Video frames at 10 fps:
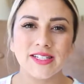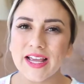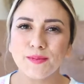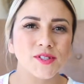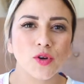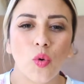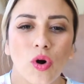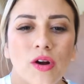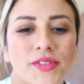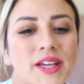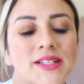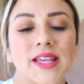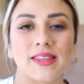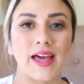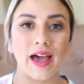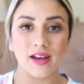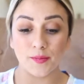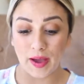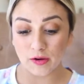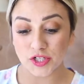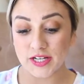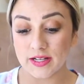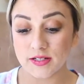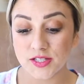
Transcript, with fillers: tips or things like that about Shein.